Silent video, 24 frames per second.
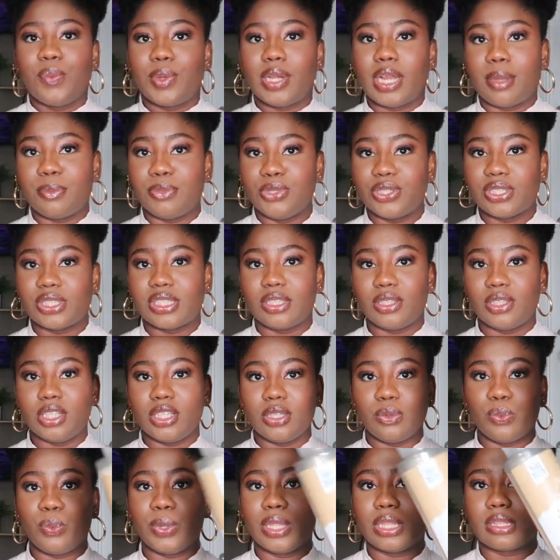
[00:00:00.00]
when I'm using
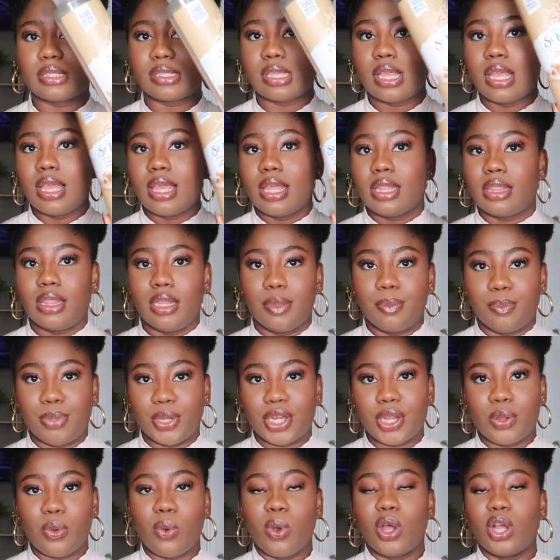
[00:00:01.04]
it with the
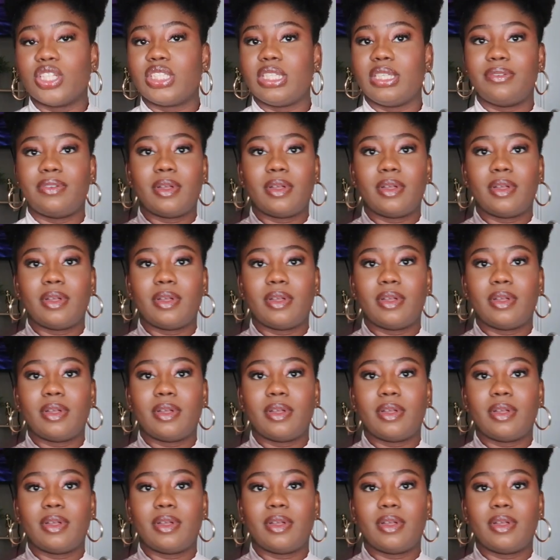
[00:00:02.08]
body wash.